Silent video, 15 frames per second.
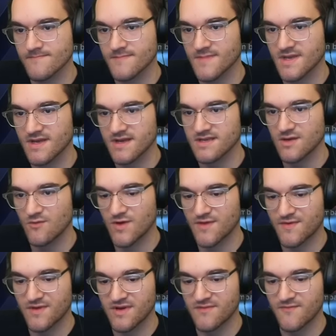Got the
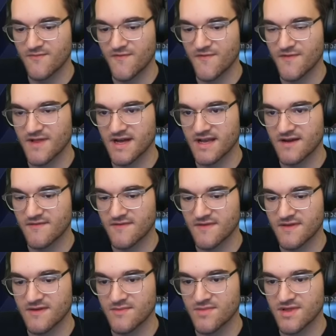1/3 flyer for
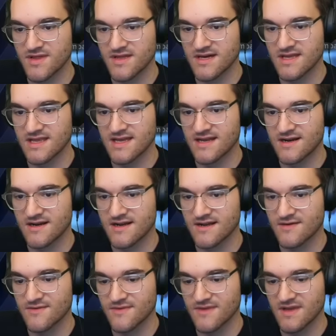the Bloodletter. I
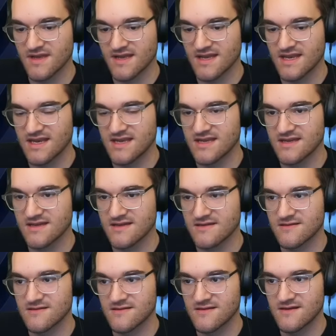don't think I need to
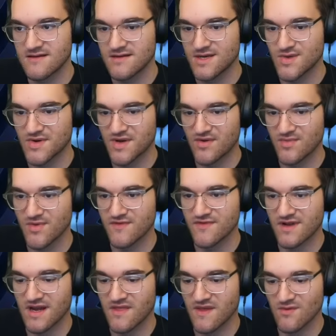do any
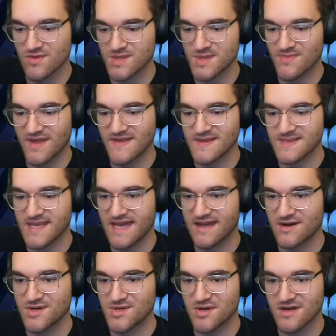removal or anything. We'll just play the
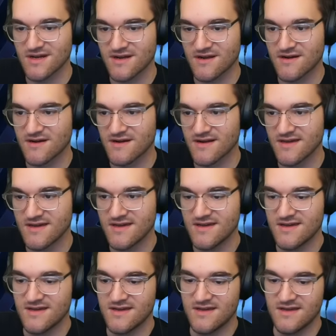scanner, draw a card.
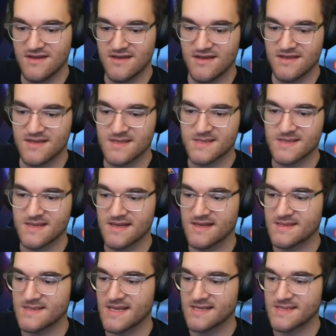This
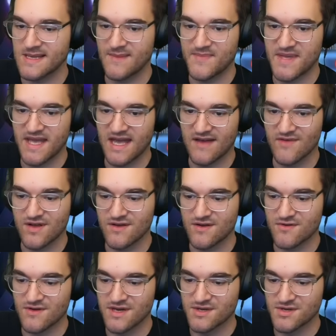sets up to have a
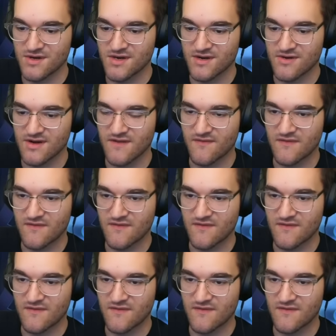good creature in grave for